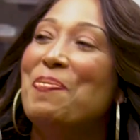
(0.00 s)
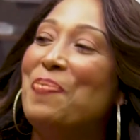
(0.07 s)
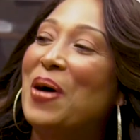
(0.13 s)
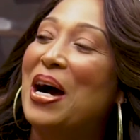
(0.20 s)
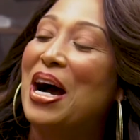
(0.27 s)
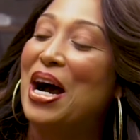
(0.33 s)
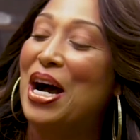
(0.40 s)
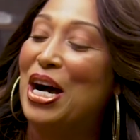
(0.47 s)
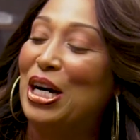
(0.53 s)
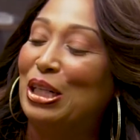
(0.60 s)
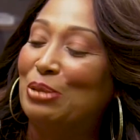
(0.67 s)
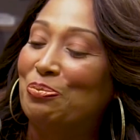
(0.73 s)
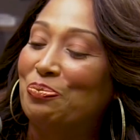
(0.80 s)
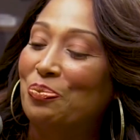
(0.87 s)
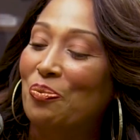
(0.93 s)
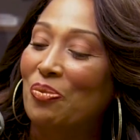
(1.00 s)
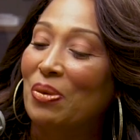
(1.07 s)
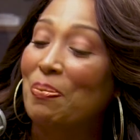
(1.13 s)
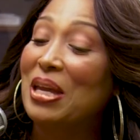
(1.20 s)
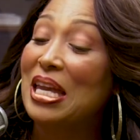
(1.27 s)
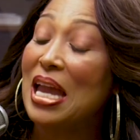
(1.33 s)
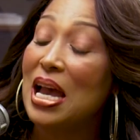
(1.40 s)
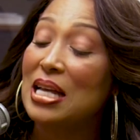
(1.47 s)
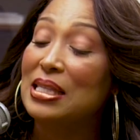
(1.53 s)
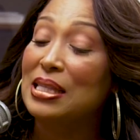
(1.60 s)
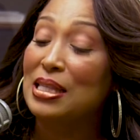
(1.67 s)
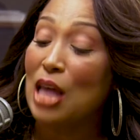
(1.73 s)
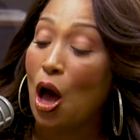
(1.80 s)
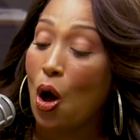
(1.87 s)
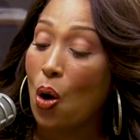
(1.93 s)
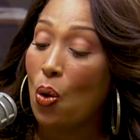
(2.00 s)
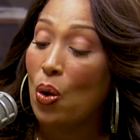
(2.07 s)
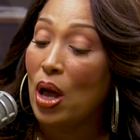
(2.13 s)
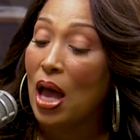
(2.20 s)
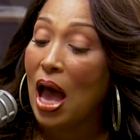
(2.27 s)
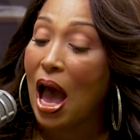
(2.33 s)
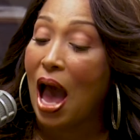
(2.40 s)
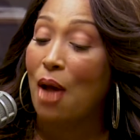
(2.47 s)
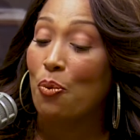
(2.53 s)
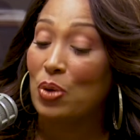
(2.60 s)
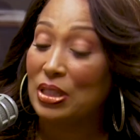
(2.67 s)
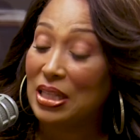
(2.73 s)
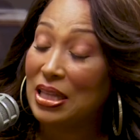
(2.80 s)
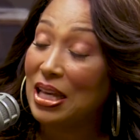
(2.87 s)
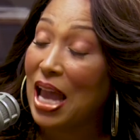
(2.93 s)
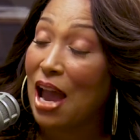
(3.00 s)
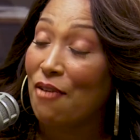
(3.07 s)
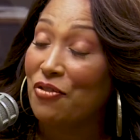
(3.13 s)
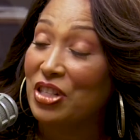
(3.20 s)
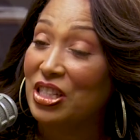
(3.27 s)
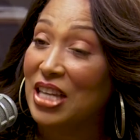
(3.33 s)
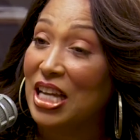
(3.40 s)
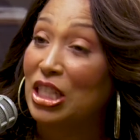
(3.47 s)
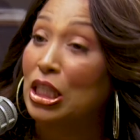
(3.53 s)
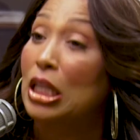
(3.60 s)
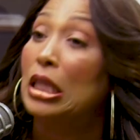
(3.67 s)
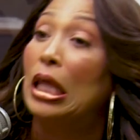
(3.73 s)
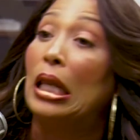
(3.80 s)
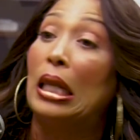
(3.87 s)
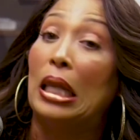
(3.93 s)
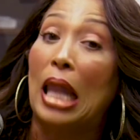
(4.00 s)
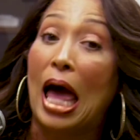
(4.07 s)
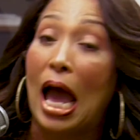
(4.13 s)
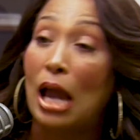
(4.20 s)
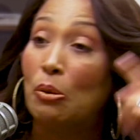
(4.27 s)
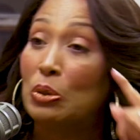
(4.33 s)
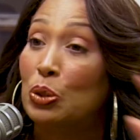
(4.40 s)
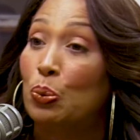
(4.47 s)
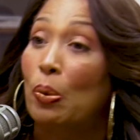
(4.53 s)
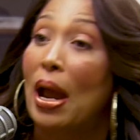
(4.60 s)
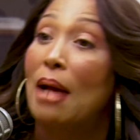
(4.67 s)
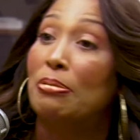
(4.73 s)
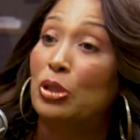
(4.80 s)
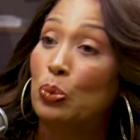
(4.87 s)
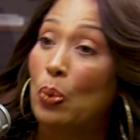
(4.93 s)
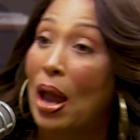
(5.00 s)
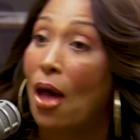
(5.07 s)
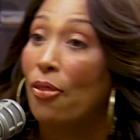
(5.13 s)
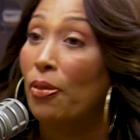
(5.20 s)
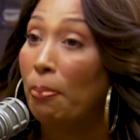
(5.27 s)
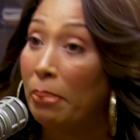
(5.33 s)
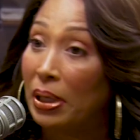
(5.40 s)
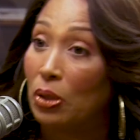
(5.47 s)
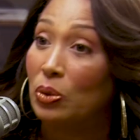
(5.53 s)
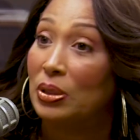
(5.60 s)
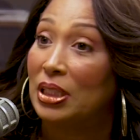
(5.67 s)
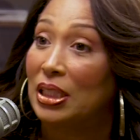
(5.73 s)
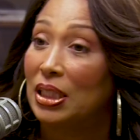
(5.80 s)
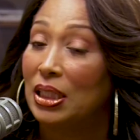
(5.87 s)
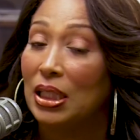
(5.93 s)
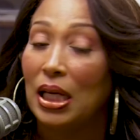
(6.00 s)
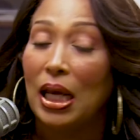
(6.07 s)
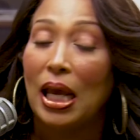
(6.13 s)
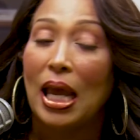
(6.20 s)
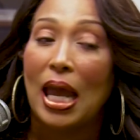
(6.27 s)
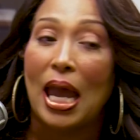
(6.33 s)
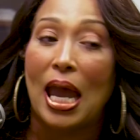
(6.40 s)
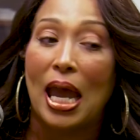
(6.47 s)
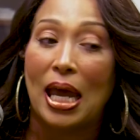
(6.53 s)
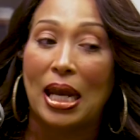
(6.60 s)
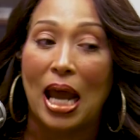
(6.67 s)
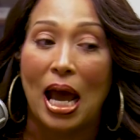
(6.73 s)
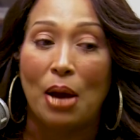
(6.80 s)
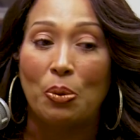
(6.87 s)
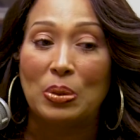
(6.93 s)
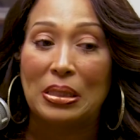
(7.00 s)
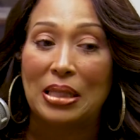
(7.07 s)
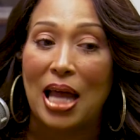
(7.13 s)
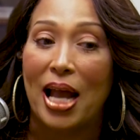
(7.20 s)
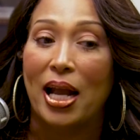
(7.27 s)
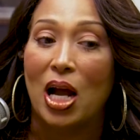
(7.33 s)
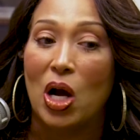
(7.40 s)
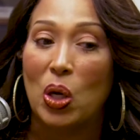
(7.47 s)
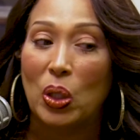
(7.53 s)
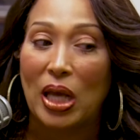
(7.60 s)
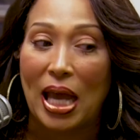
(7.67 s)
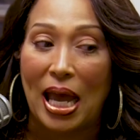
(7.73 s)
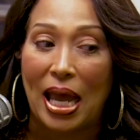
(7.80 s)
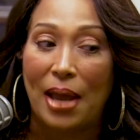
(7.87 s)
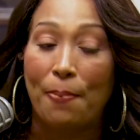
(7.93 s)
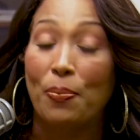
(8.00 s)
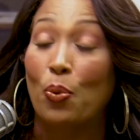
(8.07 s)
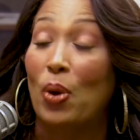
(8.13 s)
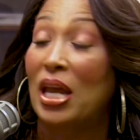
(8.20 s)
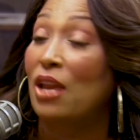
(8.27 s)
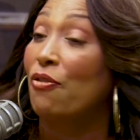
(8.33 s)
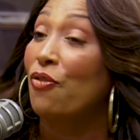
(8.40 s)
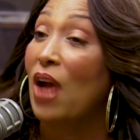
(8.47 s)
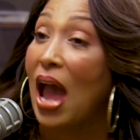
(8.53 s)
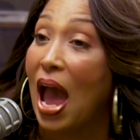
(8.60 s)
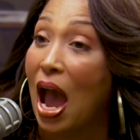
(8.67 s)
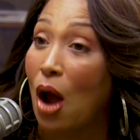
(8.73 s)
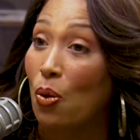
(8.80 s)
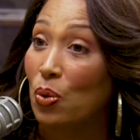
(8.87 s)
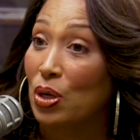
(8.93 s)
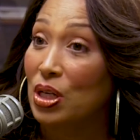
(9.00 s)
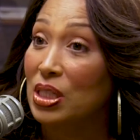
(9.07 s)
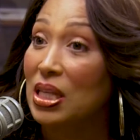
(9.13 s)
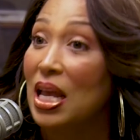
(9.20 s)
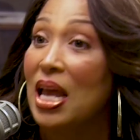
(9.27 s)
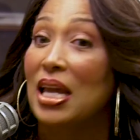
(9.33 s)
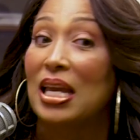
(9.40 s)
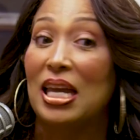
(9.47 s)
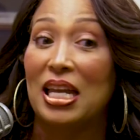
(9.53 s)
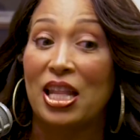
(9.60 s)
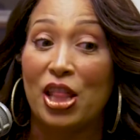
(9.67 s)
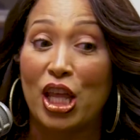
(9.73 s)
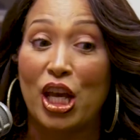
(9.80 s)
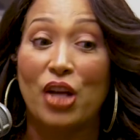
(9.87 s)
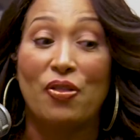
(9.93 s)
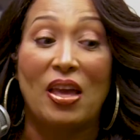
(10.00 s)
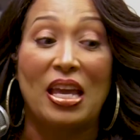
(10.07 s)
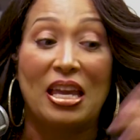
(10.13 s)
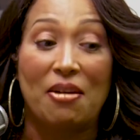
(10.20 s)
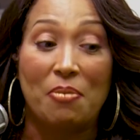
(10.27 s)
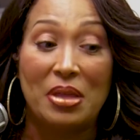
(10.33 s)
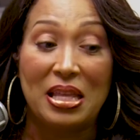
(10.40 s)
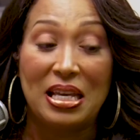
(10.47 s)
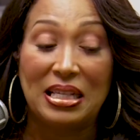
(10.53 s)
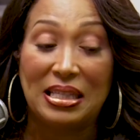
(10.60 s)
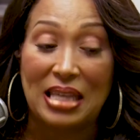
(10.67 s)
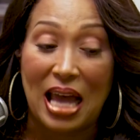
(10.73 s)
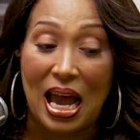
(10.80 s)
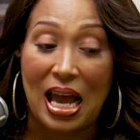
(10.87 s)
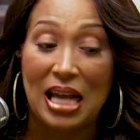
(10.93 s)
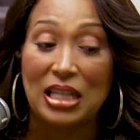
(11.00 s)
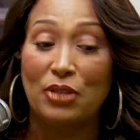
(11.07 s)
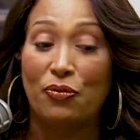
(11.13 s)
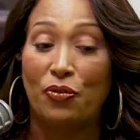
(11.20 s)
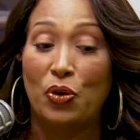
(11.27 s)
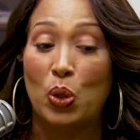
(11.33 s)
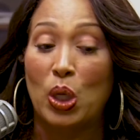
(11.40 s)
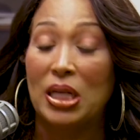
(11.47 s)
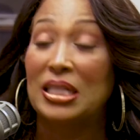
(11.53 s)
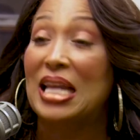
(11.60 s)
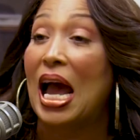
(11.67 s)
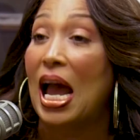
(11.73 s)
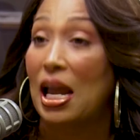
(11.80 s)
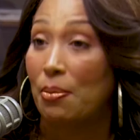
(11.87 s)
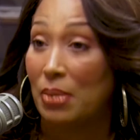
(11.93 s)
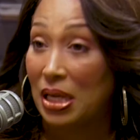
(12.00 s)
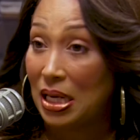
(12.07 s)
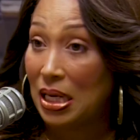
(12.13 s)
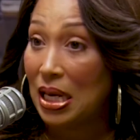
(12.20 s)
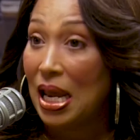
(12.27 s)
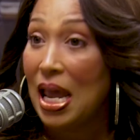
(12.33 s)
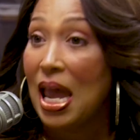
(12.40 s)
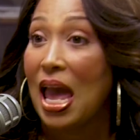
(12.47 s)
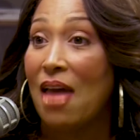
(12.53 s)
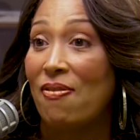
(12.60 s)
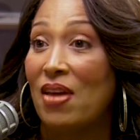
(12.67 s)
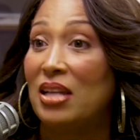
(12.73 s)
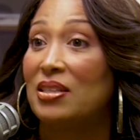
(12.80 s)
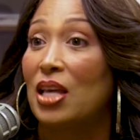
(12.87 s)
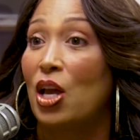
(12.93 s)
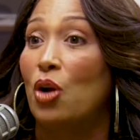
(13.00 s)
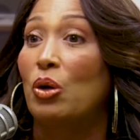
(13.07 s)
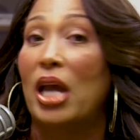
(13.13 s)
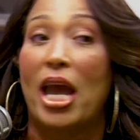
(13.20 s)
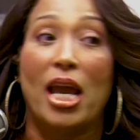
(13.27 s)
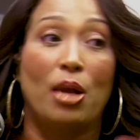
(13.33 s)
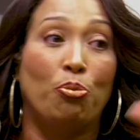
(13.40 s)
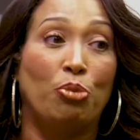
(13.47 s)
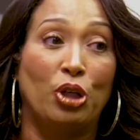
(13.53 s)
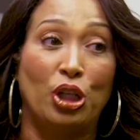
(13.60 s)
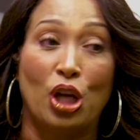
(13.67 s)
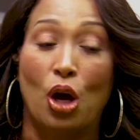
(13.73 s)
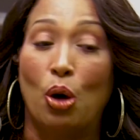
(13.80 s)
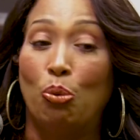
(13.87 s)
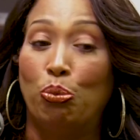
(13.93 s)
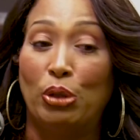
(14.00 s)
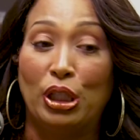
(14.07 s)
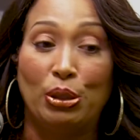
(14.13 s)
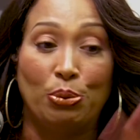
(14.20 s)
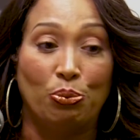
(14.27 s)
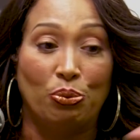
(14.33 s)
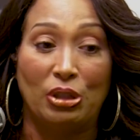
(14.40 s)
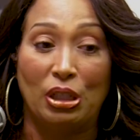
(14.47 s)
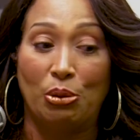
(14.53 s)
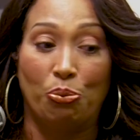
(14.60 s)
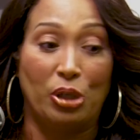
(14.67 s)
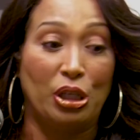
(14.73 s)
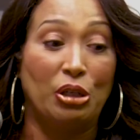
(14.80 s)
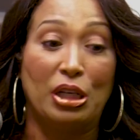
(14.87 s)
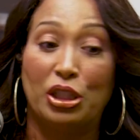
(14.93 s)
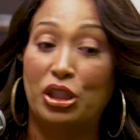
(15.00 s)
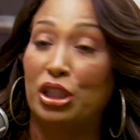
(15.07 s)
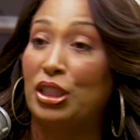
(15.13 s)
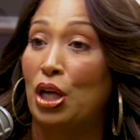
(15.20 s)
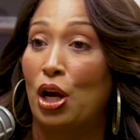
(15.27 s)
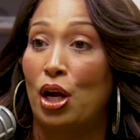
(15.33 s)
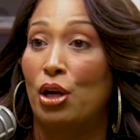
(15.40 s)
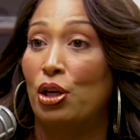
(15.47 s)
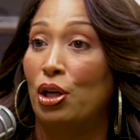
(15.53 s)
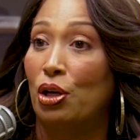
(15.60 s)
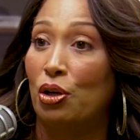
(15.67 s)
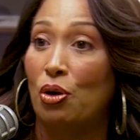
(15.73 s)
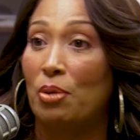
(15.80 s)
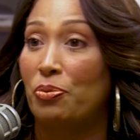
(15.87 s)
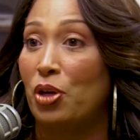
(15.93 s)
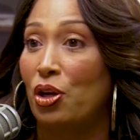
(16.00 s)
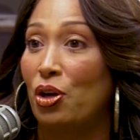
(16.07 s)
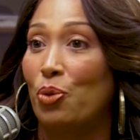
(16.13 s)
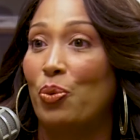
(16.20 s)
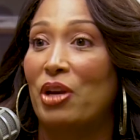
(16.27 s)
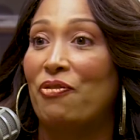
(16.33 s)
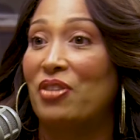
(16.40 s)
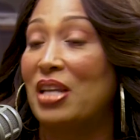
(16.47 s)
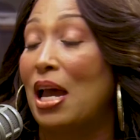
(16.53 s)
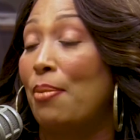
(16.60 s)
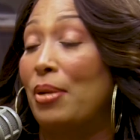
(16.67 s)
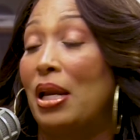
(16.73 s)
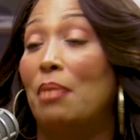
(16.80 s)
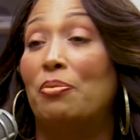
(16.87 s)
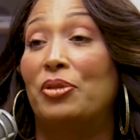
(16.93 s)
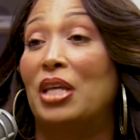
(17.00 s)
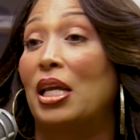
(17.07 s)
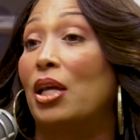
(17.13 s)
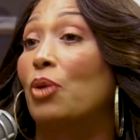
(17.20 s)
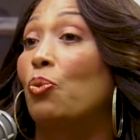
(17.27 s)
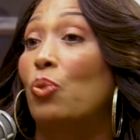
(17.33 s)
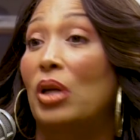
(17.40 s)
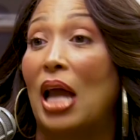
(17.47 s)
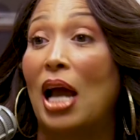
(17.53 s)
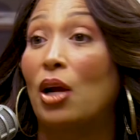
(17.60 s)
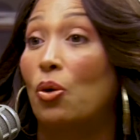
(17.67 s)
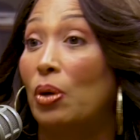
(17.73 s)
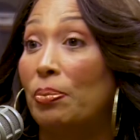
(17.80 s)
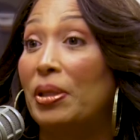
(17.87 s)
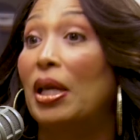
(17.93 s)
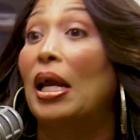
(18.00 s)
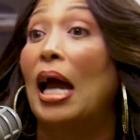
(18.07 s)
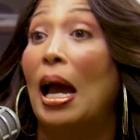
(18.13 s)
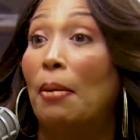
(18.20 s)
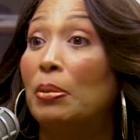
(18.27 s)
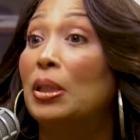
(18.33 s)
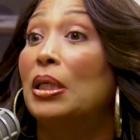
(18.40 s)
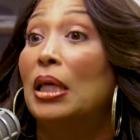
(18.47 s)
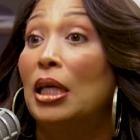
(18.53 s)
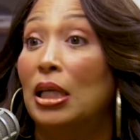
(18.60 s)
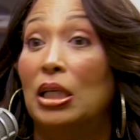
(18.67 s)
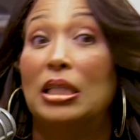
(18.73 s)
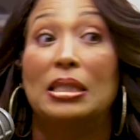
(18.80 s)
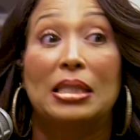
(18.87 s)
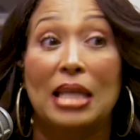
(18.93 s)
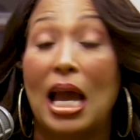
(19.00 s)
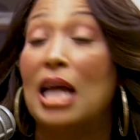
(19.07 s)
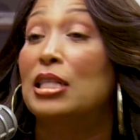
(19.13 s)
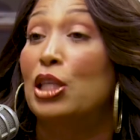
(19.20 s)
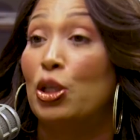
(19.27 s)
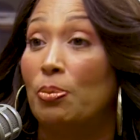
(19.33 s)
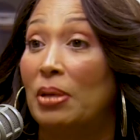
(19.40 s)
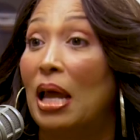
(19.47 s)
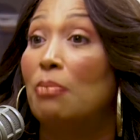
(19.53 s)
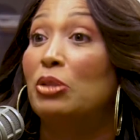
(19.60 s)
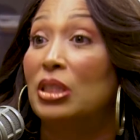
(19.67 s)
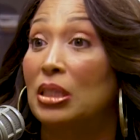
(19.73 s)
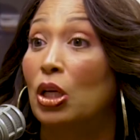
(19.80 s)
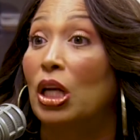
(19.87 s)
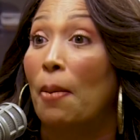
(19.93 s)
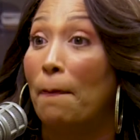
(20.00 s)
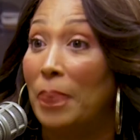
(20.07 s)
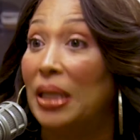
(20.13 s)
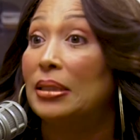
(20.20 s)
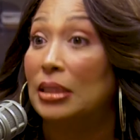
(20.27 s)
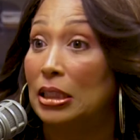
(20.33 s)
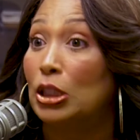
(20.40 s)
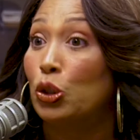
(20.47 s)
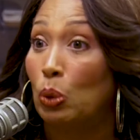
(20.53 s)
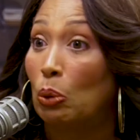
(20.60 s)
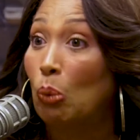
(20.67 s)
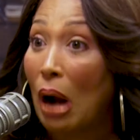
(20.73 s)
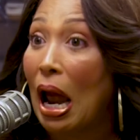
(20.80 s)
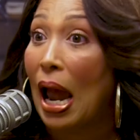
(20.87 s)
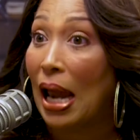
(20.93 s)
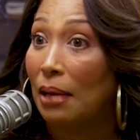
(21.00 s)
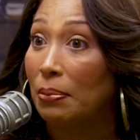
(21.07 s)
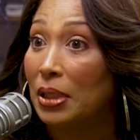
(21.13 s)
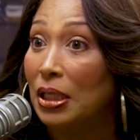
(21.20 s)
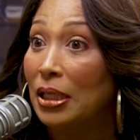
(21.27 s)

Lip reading: But yeah, so I went to the Catfish station. The line was wrapped around the building, and I was like, okay, waited for hours, get in there, and they give me these sides for Diamond, and they say, okay, when you get your turn, you're going to go up there, you're going to read for Diamond. And I'm thinking, when I go up there, I'm going to see Ice Cube, and I'm just going to bust into a rhyme.